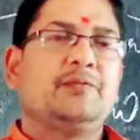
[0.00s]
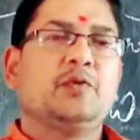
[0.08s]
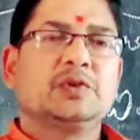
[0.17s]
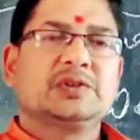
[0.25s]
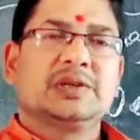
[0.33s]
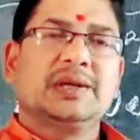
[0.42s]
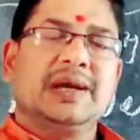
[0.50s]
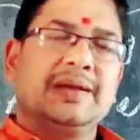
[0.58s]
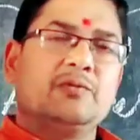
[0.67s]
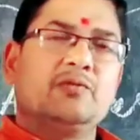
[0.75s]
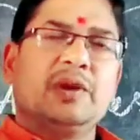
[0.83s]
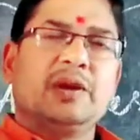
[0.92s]
foot
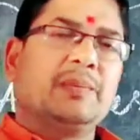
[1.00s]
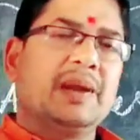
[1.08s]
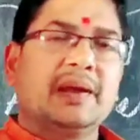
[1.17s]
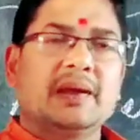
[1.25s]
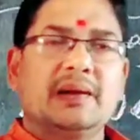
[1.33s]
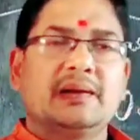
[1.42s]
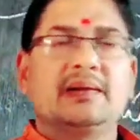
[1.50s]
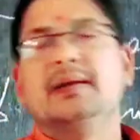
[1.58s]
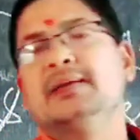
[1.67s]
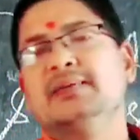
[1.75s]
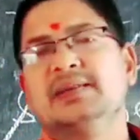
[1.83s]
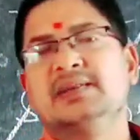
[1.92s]
and wet
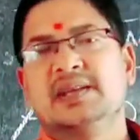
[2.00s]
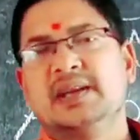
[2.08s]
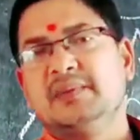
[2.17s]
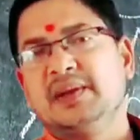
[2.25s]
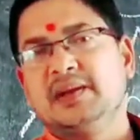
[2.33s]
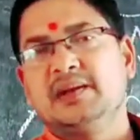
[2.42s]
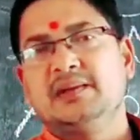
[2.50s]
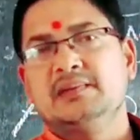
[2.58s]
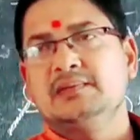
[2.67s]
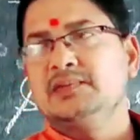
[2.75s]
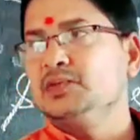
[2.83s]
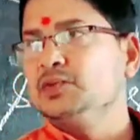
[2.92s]
blanket on the ceremony.
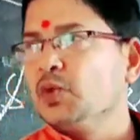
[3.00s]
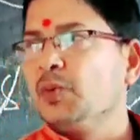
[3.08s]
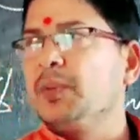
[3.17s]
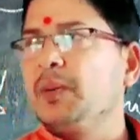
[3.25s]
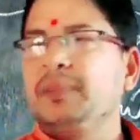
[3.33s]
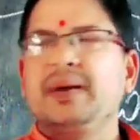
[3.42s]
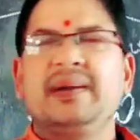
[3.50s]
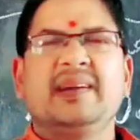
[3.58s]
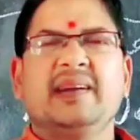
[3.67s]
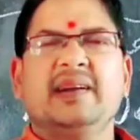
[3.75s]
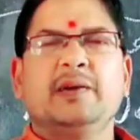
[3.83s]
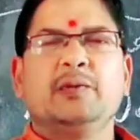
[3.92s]
No pomp and
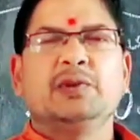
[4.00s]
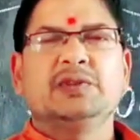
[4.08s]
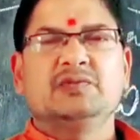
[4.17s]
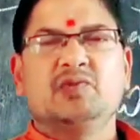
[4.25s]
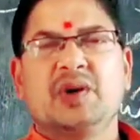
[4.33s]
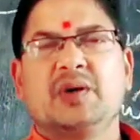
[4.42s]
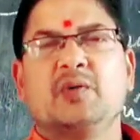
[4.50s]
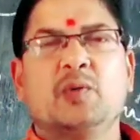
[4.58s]
dignity was there.